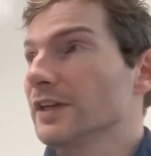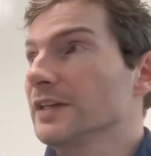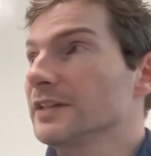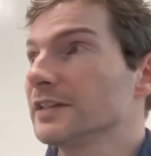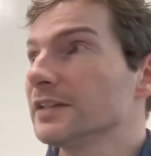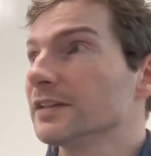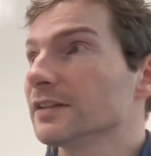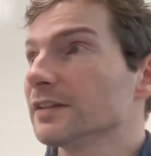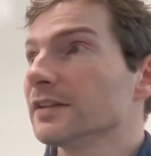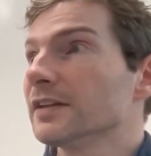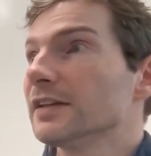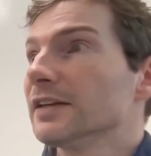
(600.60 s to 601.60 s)
the idea
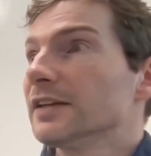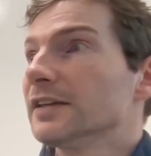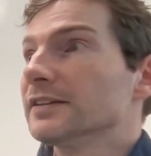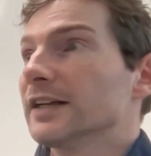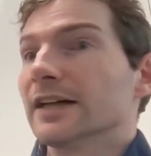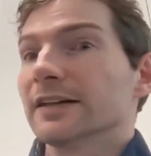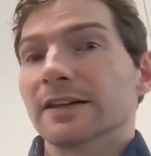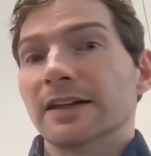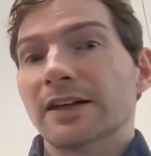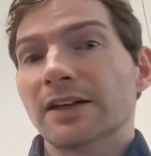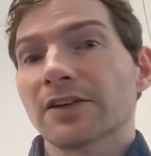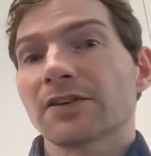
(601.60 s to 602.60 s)
that
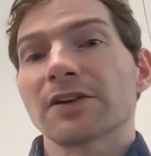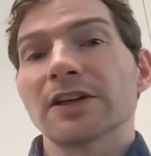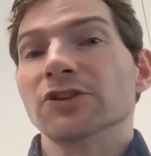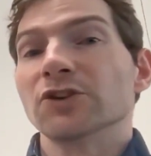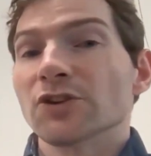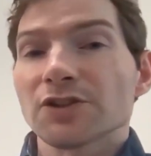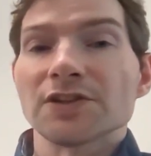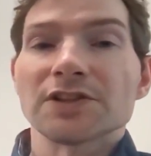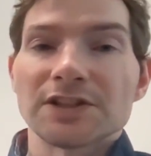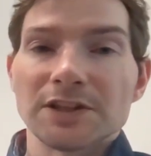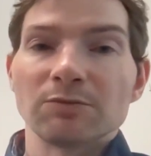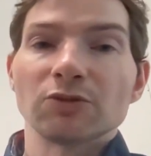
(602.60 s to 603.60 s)
here it doesn't
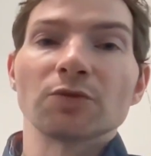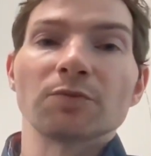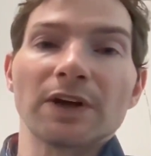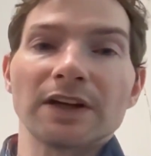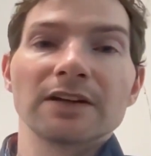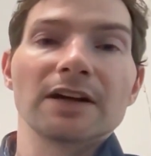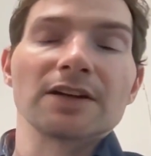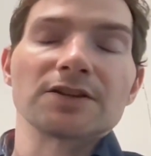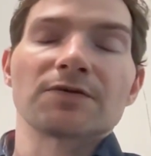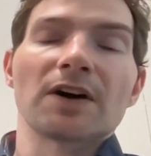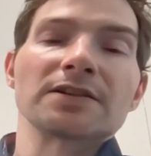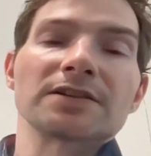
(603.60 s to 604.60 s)
seem to be, as
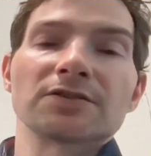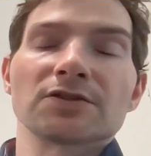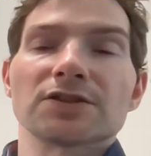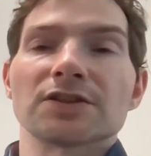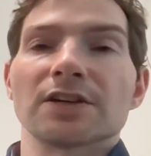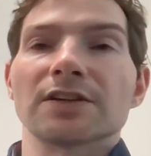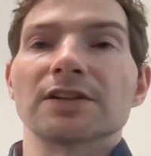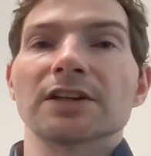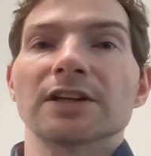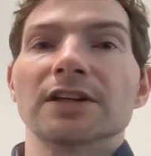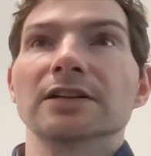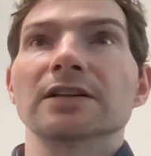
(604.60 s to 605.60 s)
far as I understand,
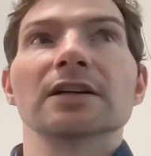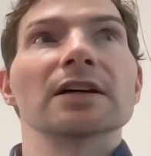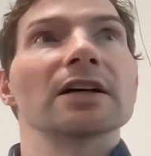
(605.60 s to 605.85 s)
in